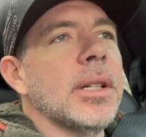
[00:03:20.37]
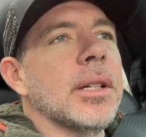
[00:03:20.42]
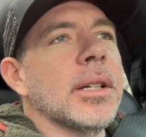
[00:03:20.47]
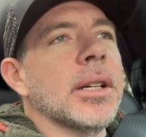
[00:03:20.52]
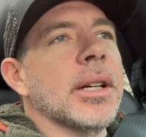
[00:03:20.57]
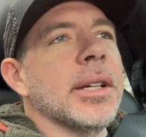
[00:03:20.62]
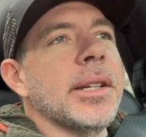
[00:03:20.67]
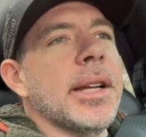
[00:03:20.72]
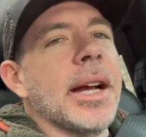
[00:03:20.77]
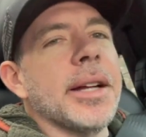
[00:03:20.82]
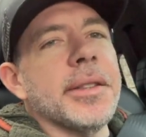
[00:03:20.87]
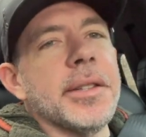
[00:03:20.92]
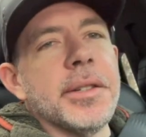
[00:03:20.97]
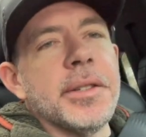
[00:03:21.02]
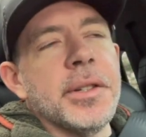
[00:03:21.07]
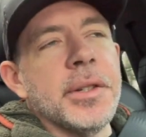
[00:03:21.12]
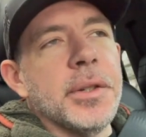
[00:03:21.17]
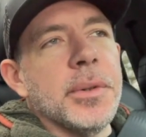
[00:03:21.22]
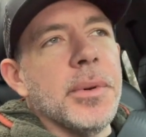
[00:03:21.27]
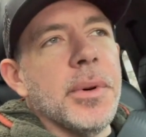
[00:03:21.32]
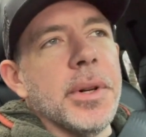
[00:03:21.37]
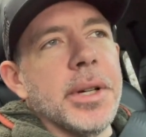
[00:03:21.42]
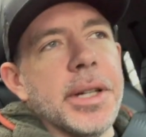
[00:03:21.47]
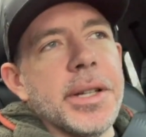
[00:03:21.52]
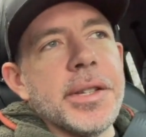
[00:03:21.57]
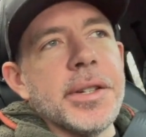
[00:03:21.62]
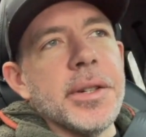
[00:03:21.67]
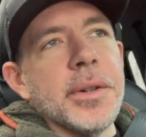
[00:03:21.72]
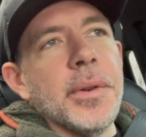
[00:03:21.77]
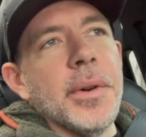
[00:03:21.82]
connected to on
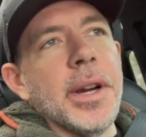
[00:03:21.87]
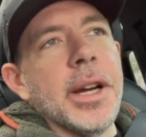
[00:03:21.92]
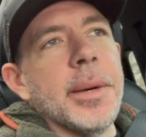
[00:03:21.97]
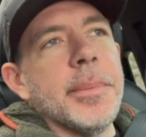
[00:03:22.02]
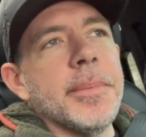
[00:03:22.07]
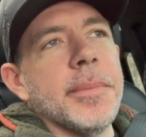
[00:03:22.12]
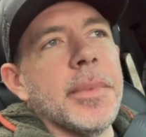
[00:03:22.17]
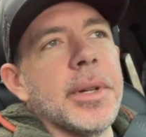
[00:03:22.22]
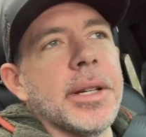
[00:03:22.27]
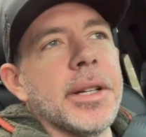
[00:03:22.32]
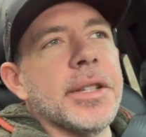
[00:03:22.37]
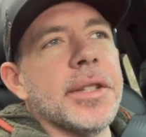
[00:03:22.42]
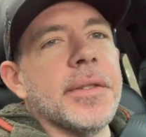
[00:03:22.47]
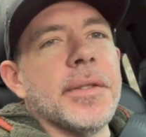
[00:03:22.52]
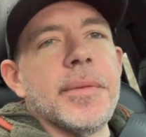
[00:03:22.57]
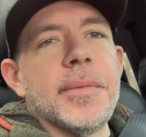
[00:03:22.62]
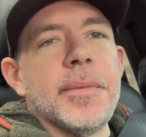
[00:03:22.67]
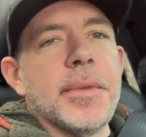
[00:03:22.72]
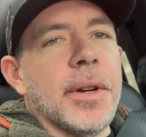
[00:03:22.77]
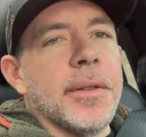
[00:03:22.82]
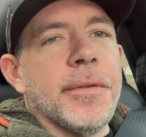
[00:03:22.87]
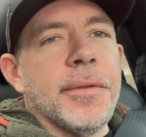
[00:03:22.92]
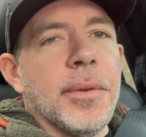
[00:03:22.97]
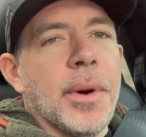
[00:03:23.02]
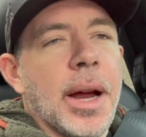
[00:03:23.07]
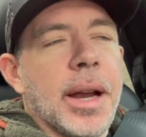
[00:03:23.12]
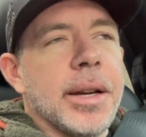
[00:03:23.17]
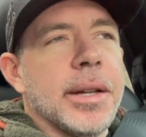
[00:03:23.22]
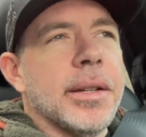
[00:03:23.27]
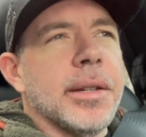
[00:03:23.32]
Instagram. He's a
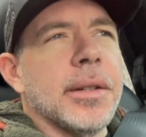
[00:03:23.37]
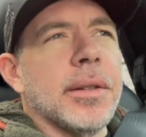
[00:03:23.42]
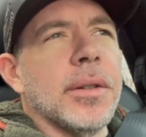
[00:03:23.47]
friend,